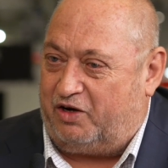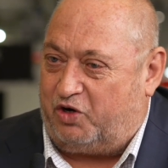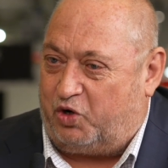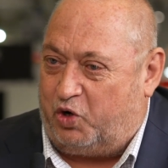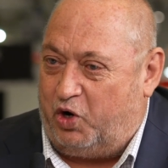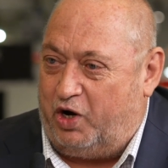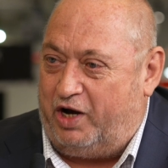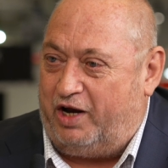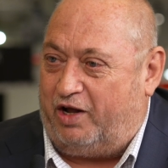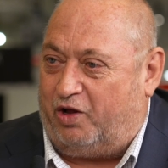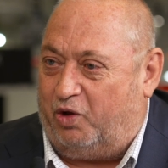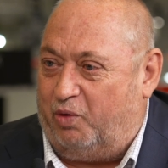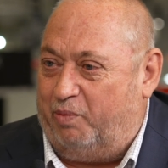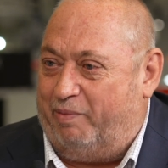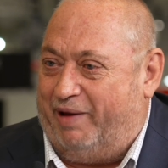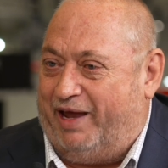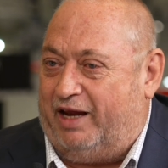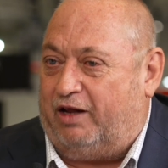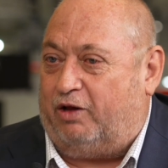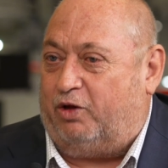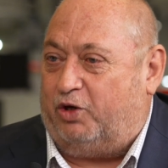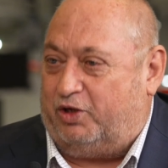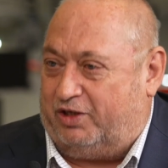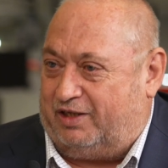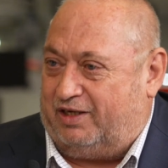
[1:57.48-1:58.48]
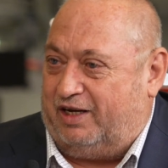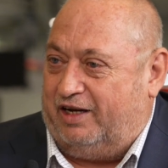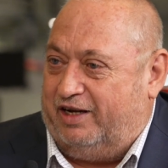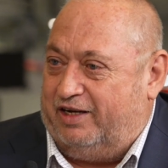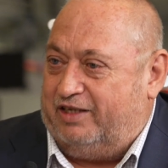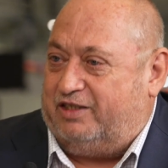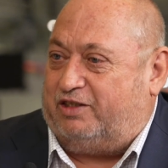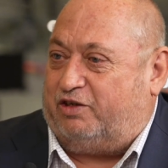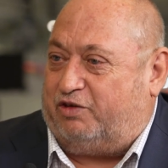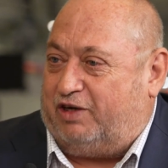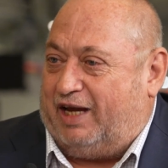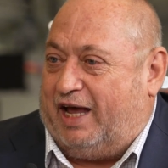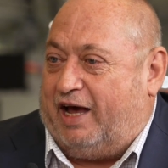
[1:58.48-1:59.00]
critical metals
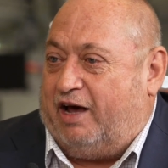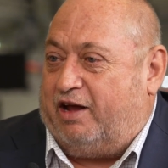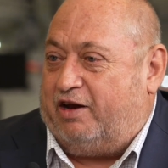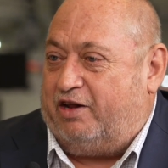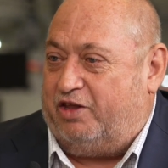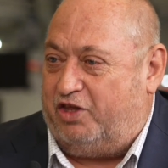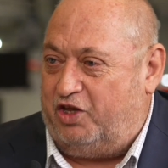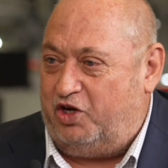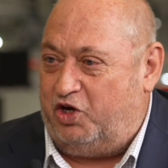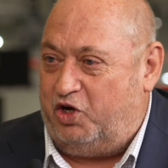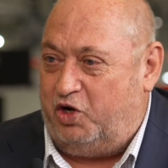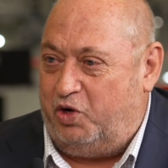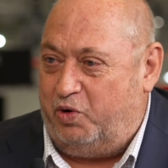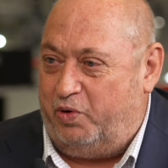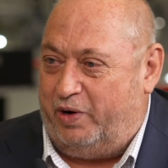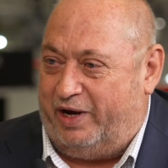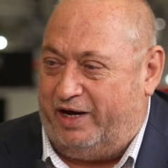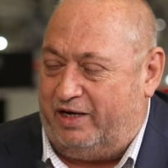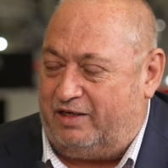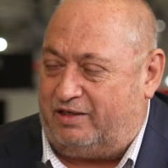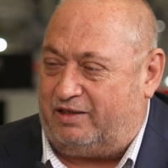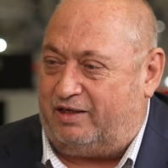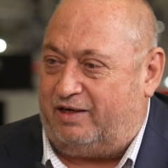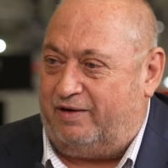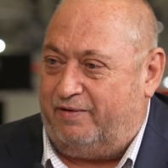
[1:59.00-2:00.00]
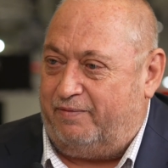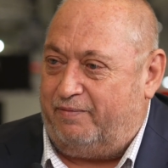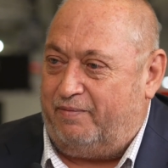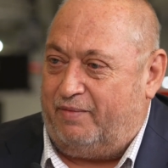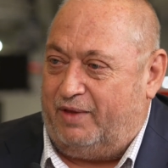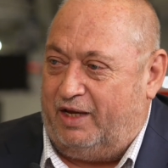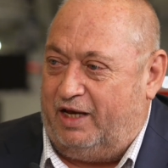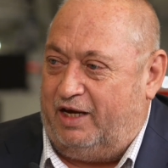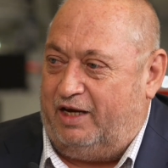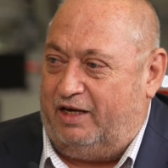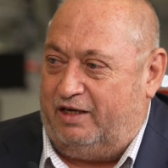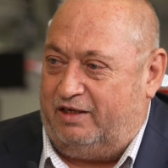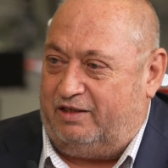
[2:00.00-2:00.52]
list out of the US
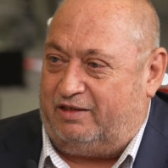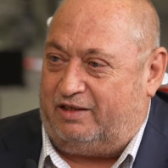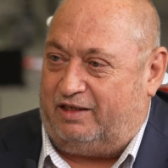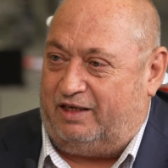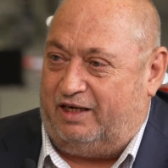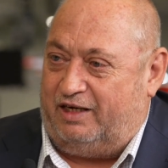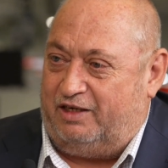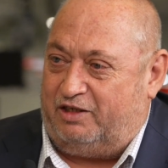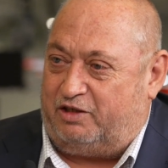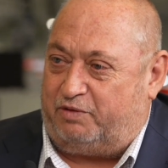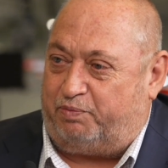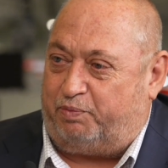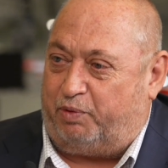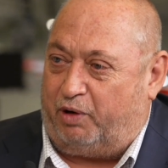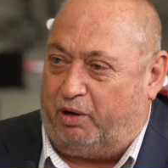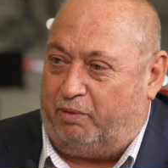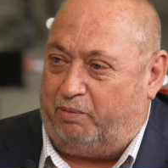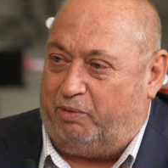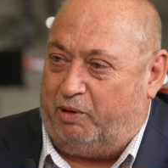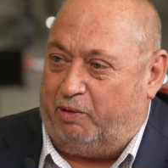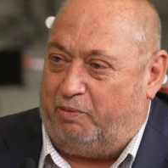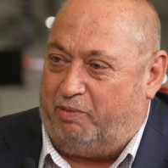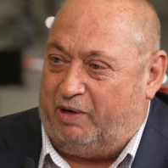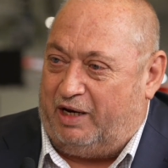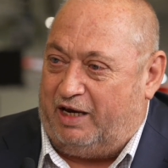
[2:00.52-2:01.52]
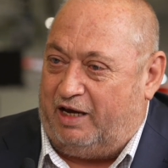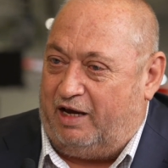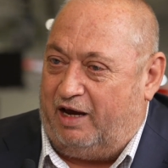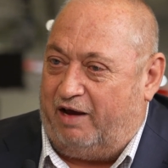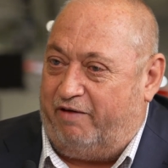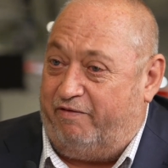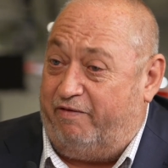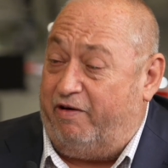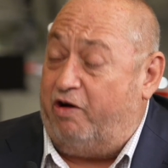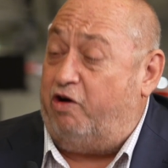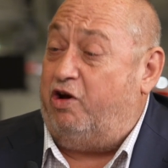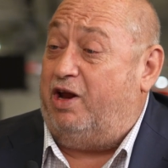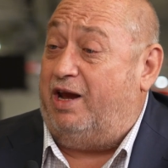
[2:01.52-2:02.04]
is probably
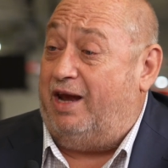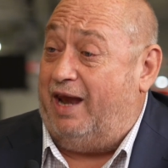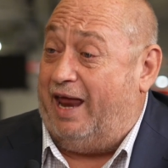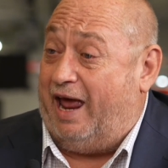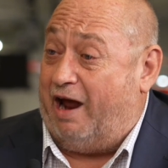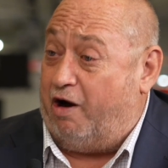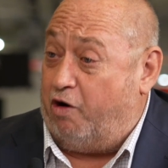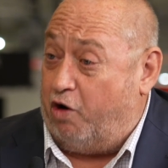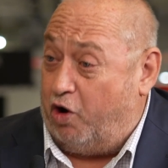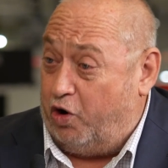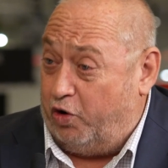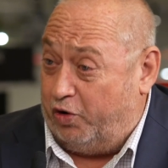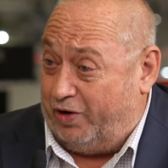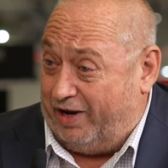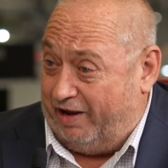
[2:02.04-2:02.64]
a very narrow